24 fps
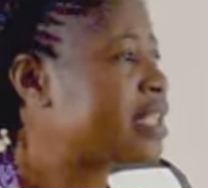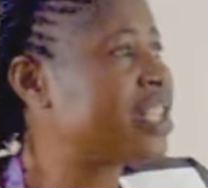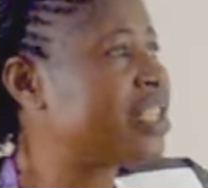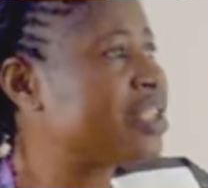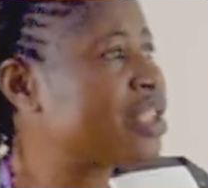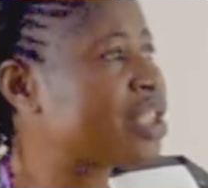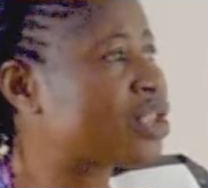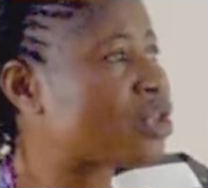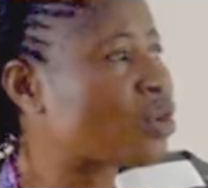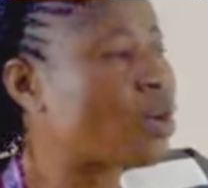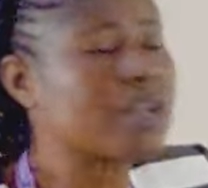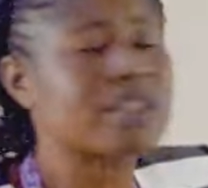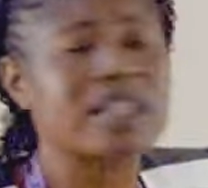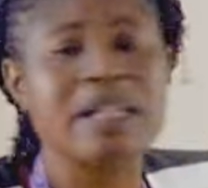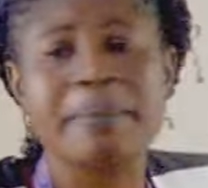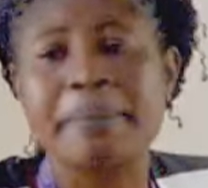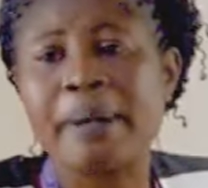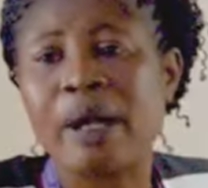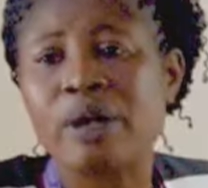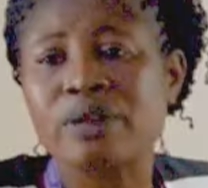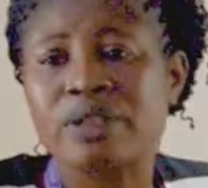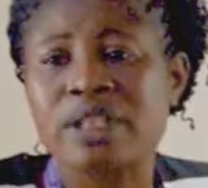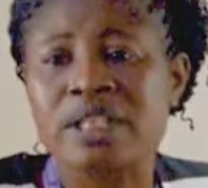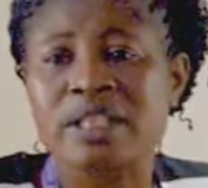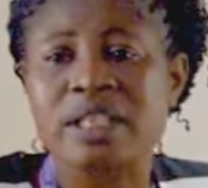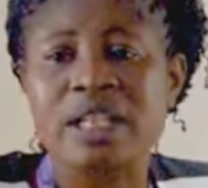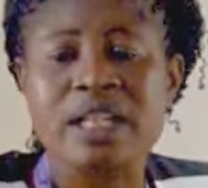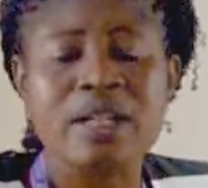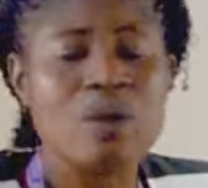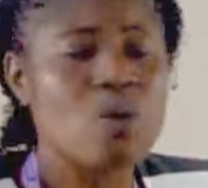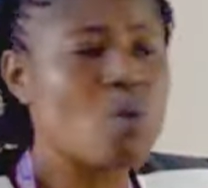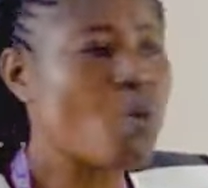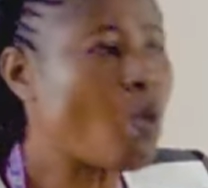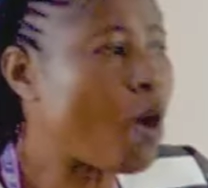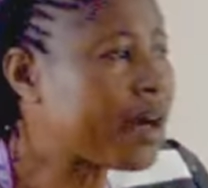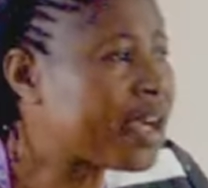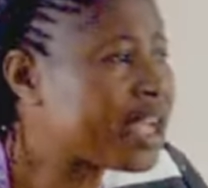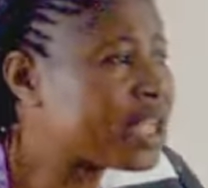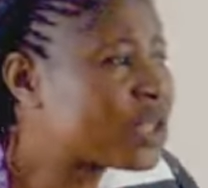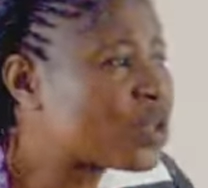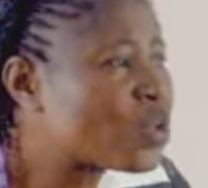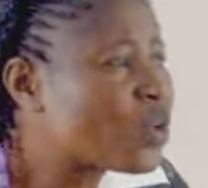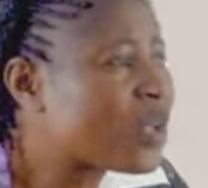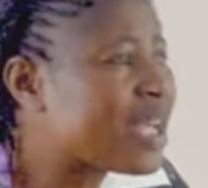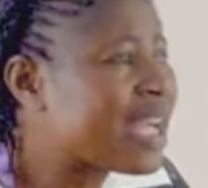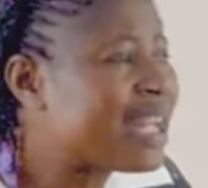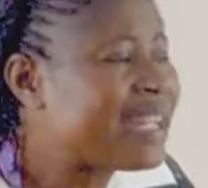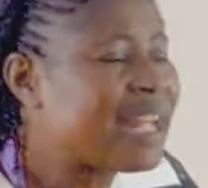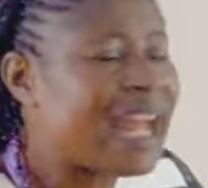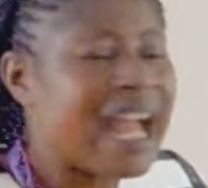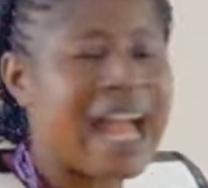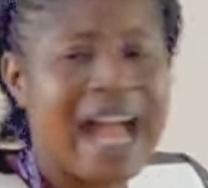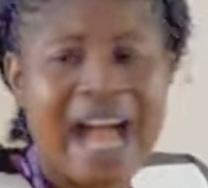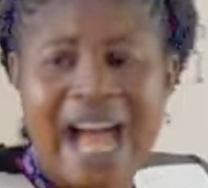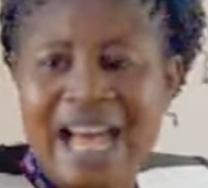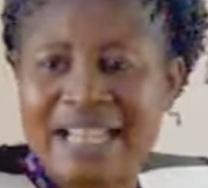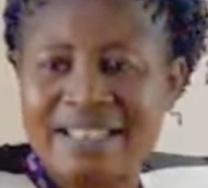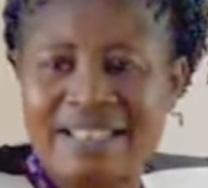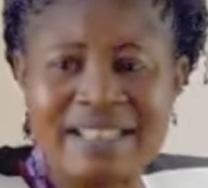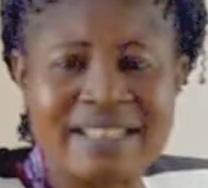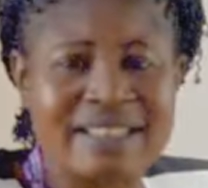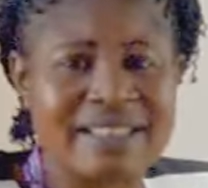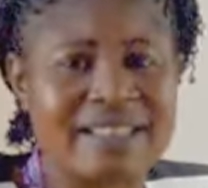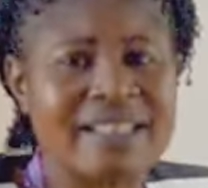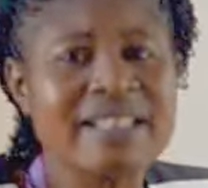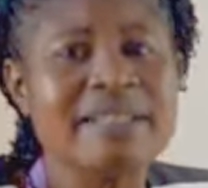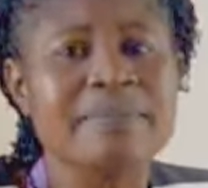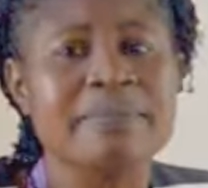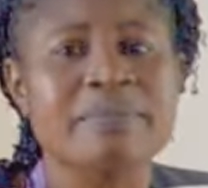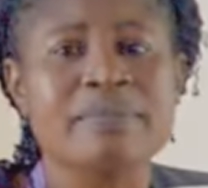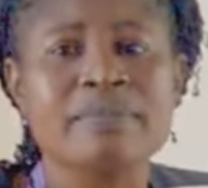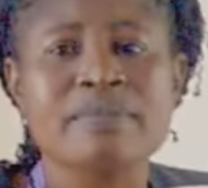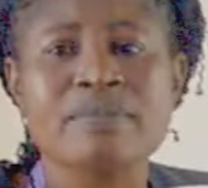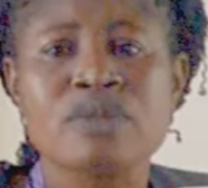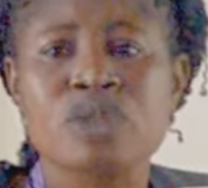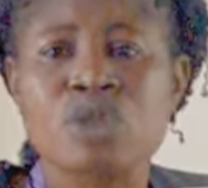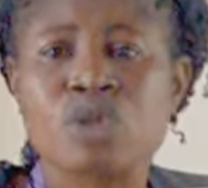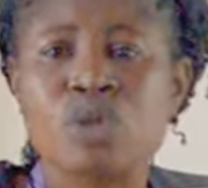They discuss about it, working together as a team.